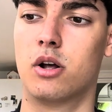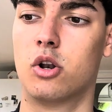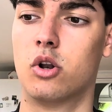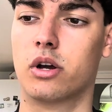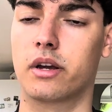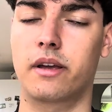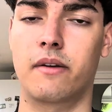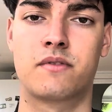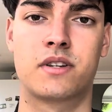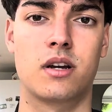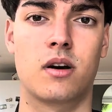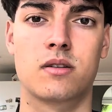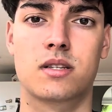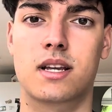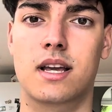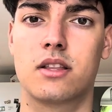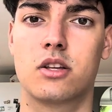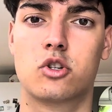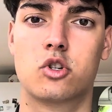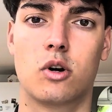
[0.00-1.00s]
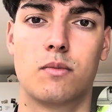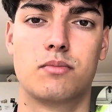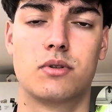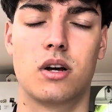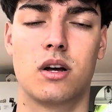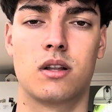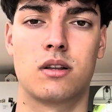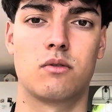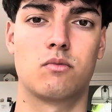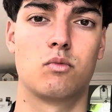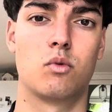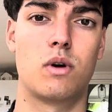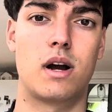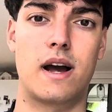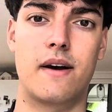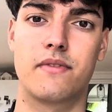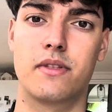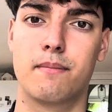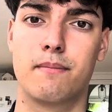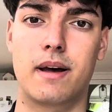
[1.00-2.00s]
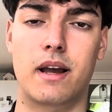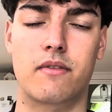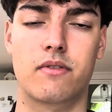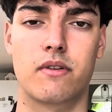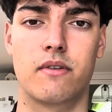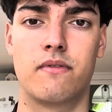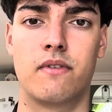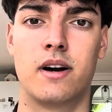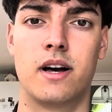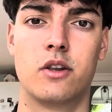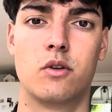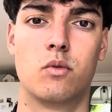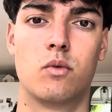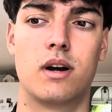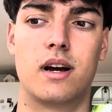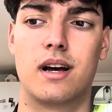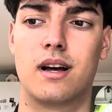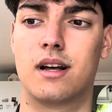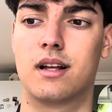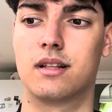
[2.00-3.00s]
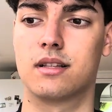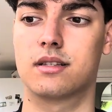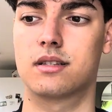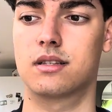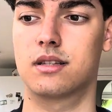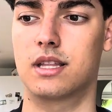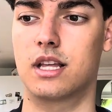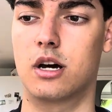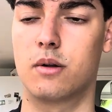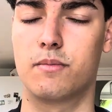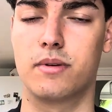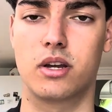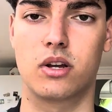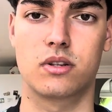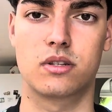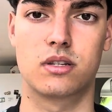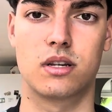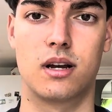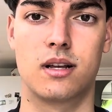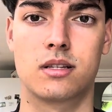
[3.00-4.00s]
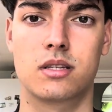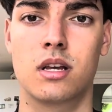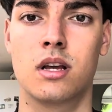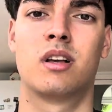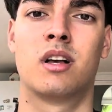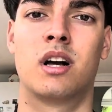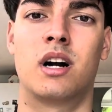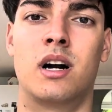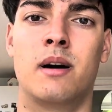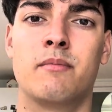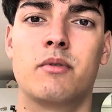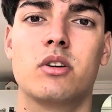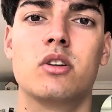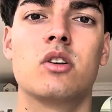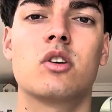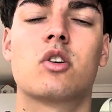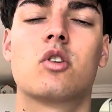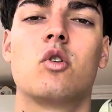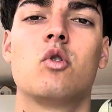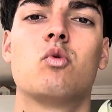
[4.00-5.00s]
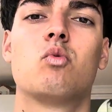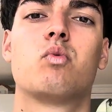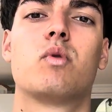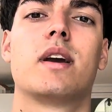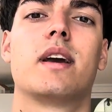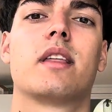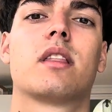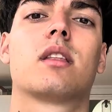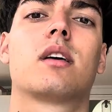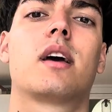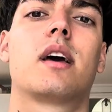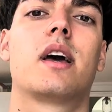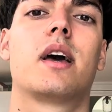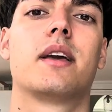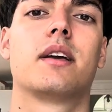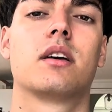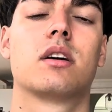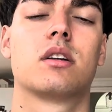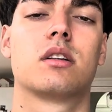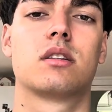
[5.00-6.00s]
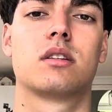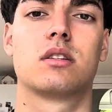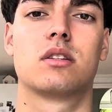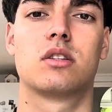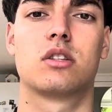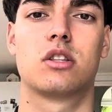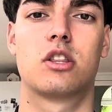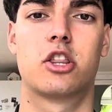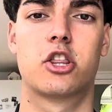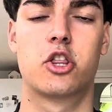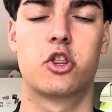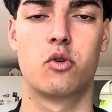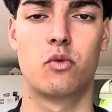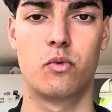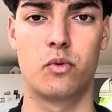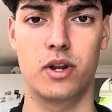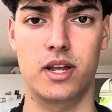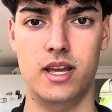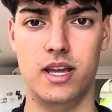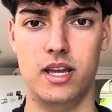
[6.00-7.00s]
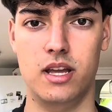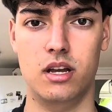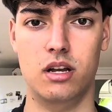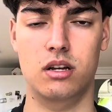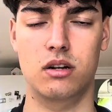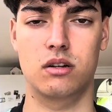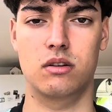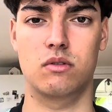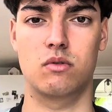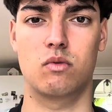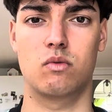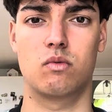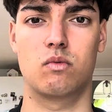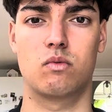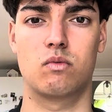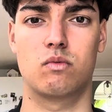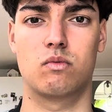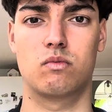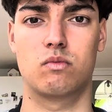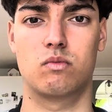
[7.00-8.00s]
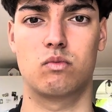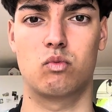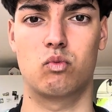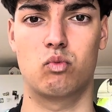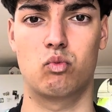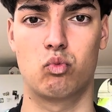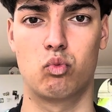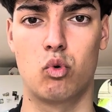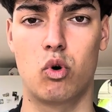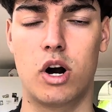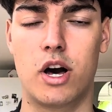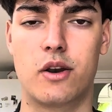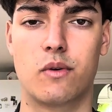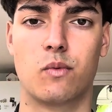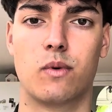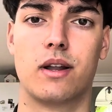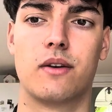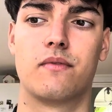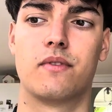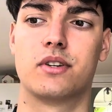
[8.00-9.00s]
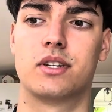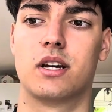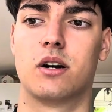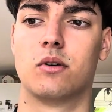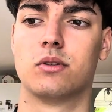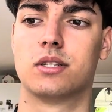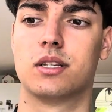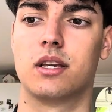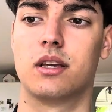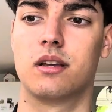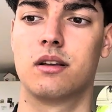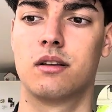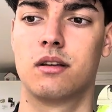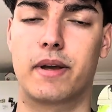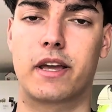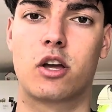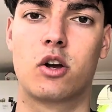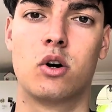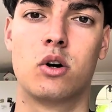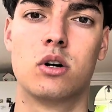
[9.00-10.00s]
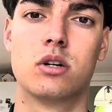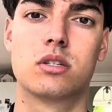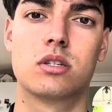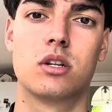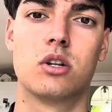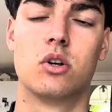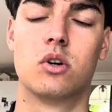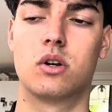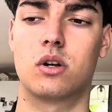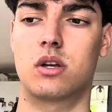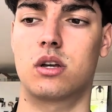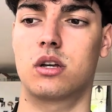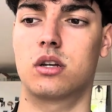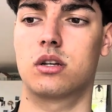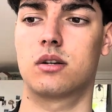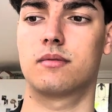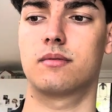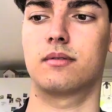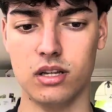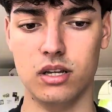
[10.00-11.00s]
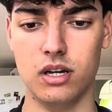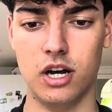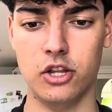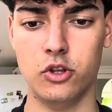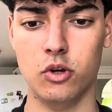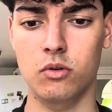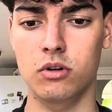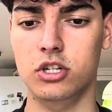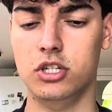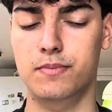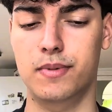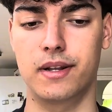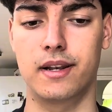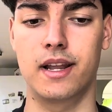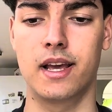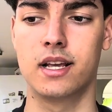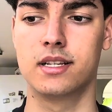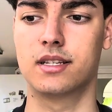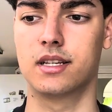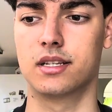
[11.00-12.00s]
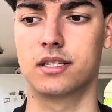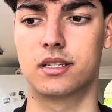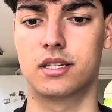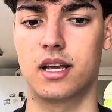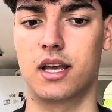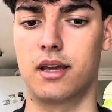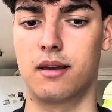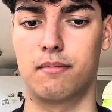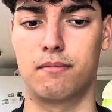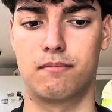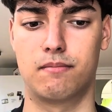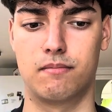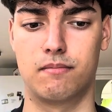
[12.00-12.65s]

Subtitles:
look, if Chelsea get the job done, we'll have them back for the final, and that would be good signs. I'm going to go with a 3-1 win for Chelsea. Because, look, I don't want to just be lazy and say